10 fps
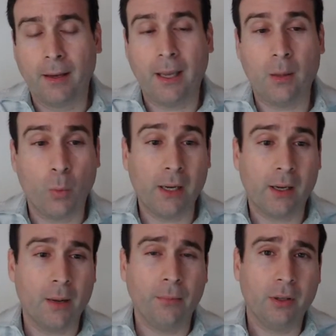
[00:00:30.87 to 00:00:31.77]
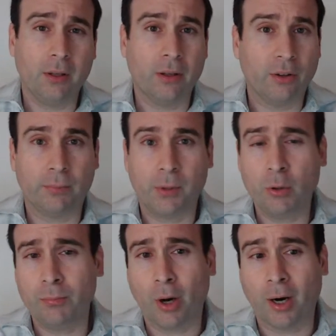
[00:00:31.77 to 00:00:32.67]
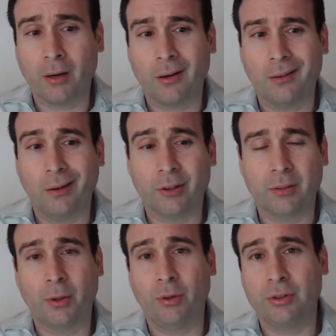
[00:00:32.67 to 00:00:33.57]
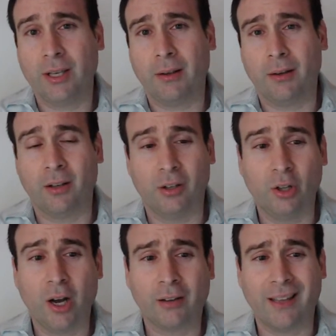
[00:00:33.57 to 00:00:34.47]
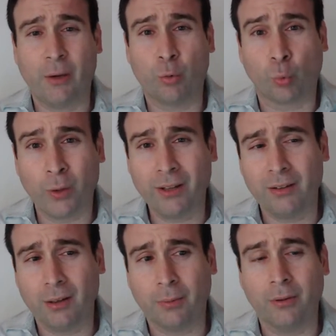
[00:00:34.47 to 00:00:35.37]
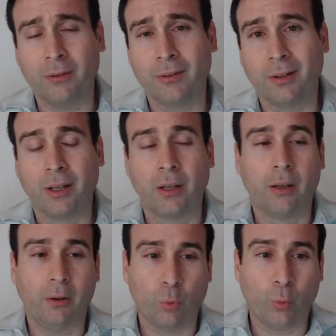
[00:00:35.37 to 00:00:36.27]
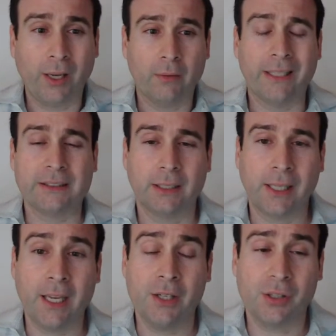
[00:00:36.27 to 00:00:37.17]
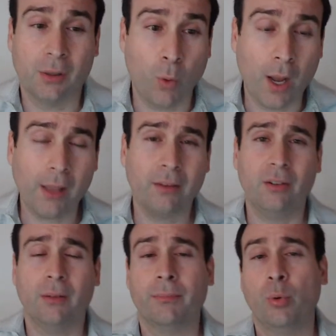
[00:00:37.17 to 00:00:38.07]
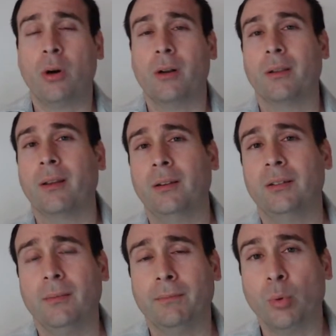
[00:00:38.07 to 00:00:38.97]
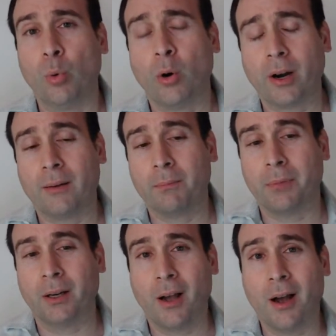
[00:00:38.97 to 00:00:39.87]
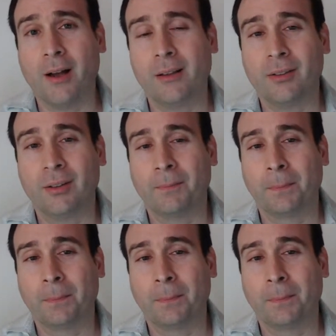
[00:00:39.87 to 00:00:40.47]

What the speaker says: And then when it comes to the dispute part, they're supposed to conduct a reasonable reinvestigation. And why is this important? This is important because